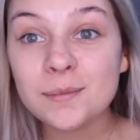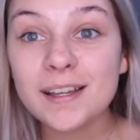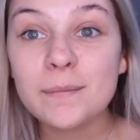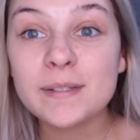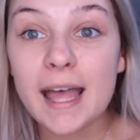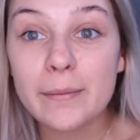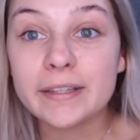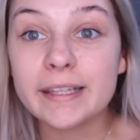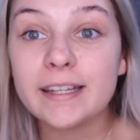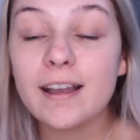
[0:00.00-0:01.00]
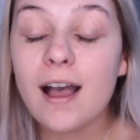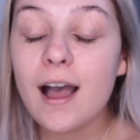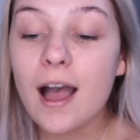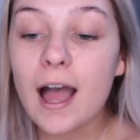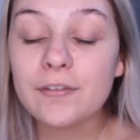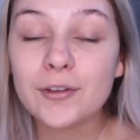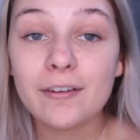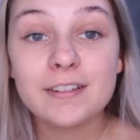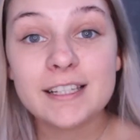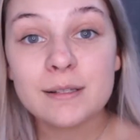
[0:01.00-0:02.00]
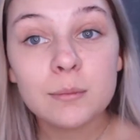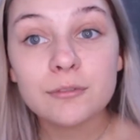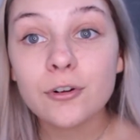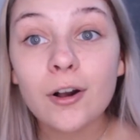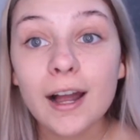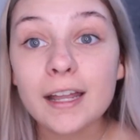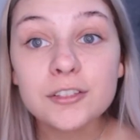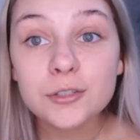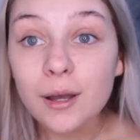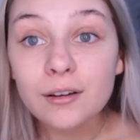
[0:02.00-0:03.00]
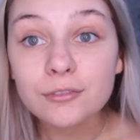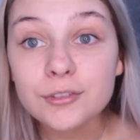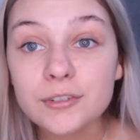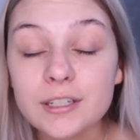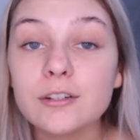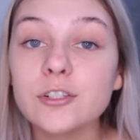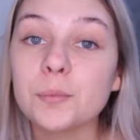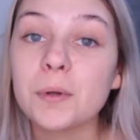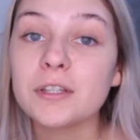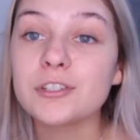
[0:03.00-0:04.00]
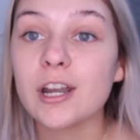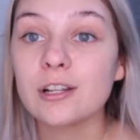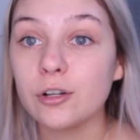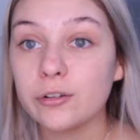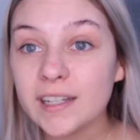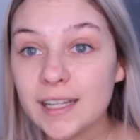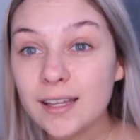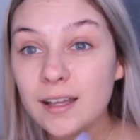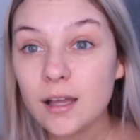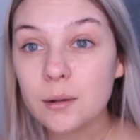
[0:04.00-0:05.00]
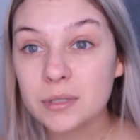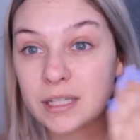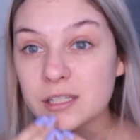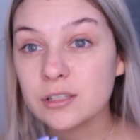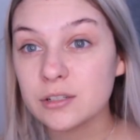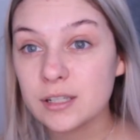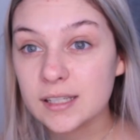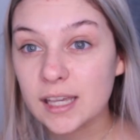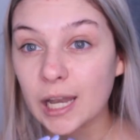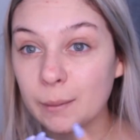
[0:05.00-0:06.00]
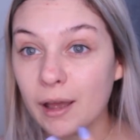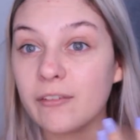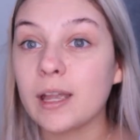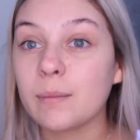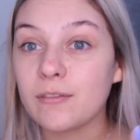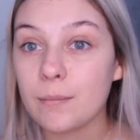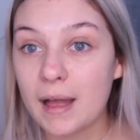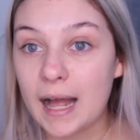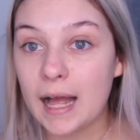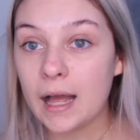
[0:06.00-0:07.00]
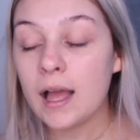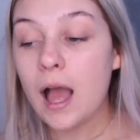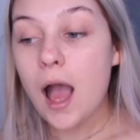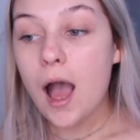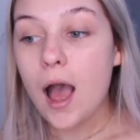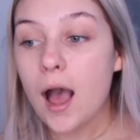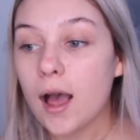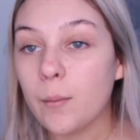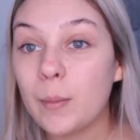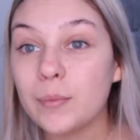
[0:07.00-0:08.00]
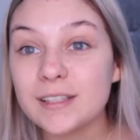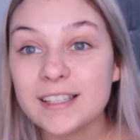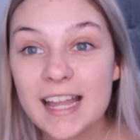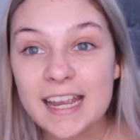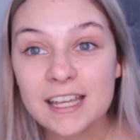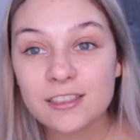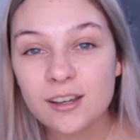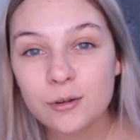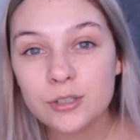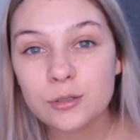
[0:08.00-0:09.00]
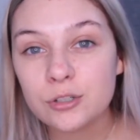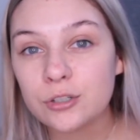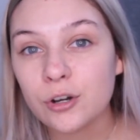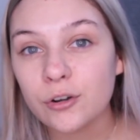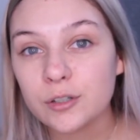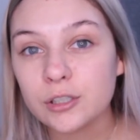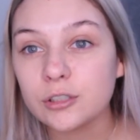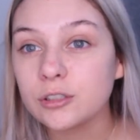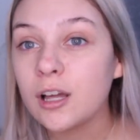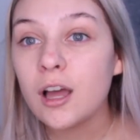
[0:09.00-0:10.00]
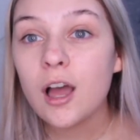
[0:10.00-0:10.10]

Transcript: My name is Emily. If you haven't seen me before, I do have a few videos up on this channel already. Please excuse the skin, I'm having a bit of a mare. But today I thought I would do a tutorial.